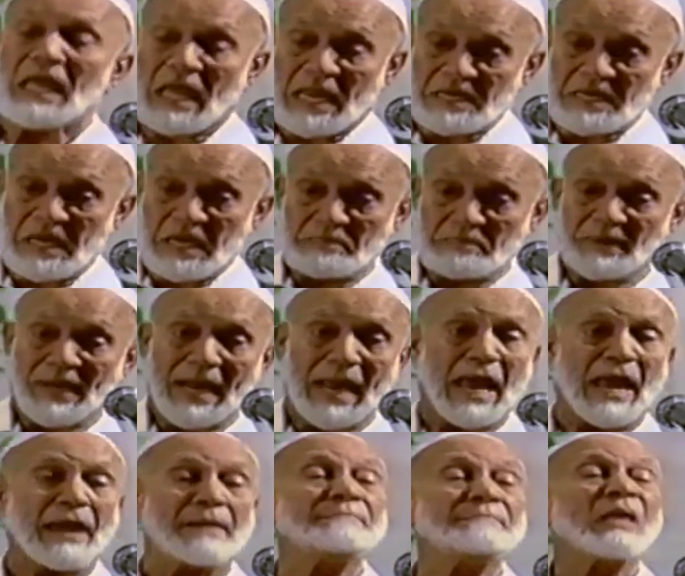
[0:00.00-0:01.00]
and
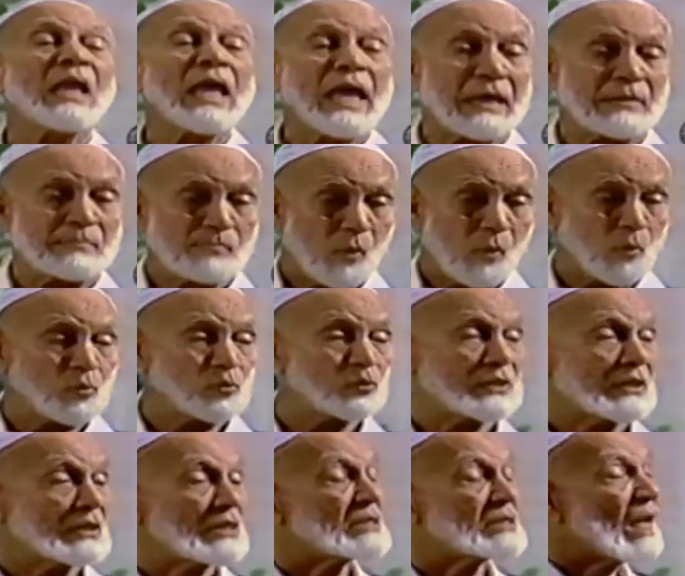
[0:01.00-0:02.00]
Abraham, and
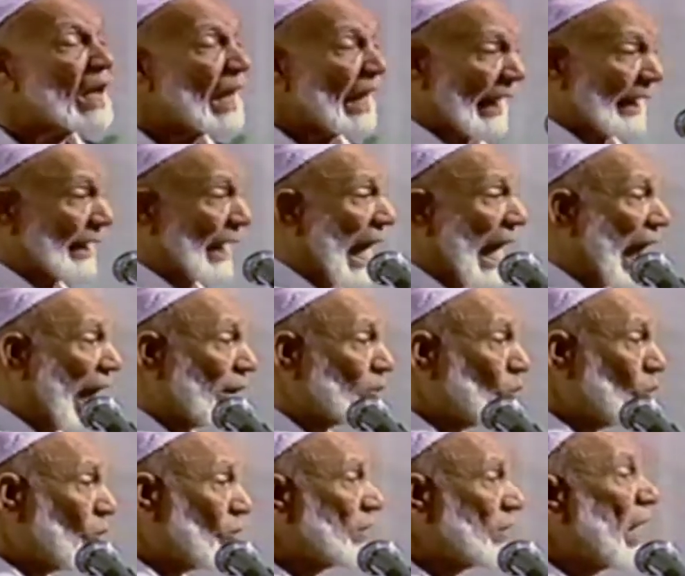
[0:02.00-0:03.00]
Moses, and
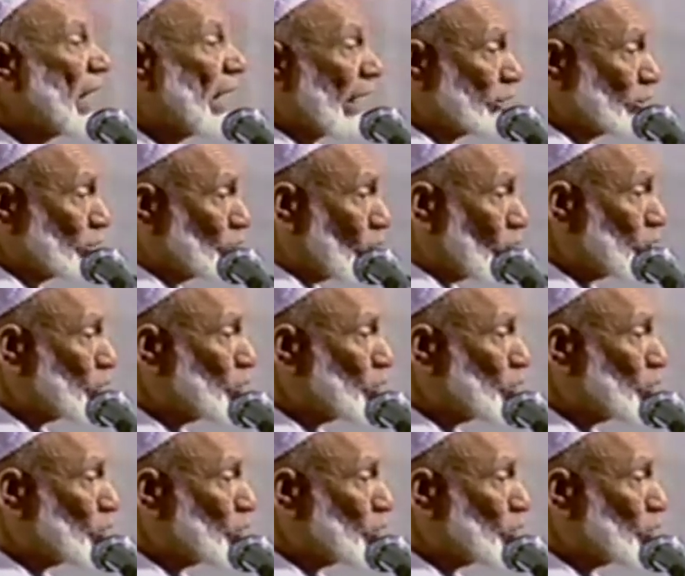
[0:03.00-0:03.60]
Aaron, and